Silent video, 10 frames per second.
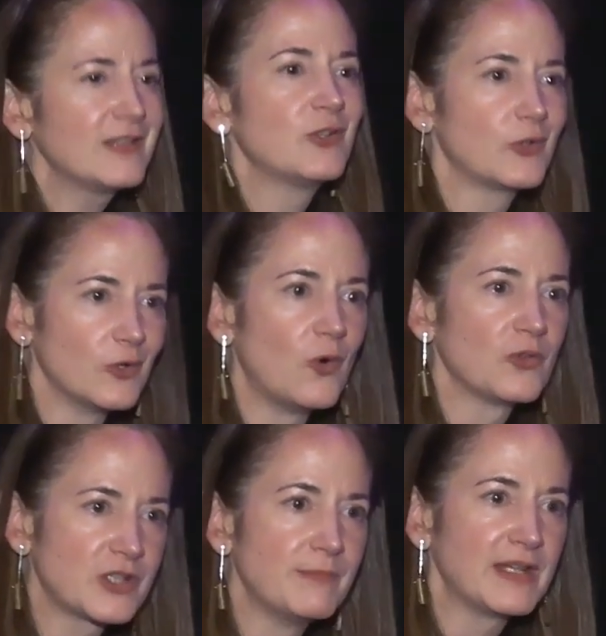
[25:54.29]
you can
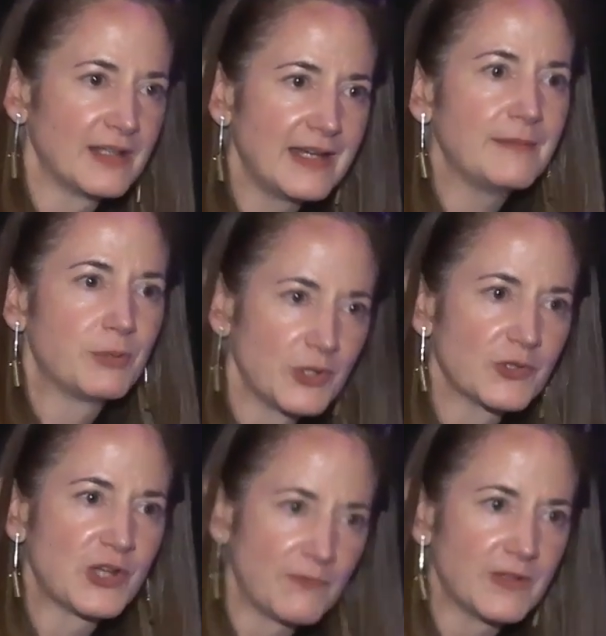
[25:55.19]
ultimately put
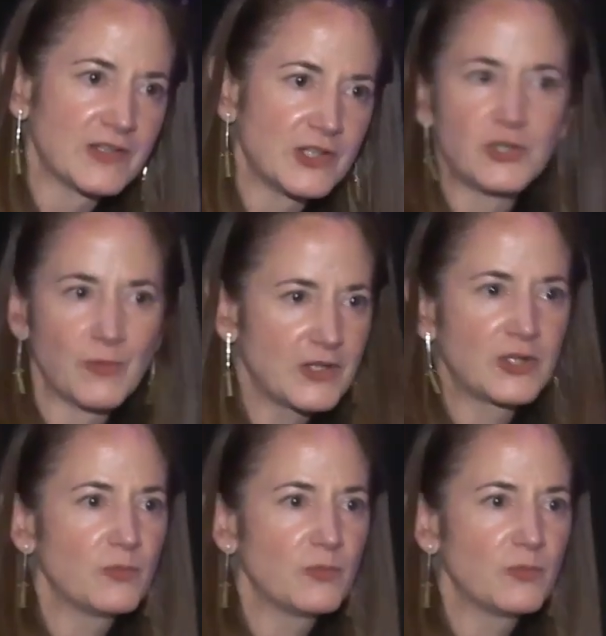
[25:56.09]
yourself in a situation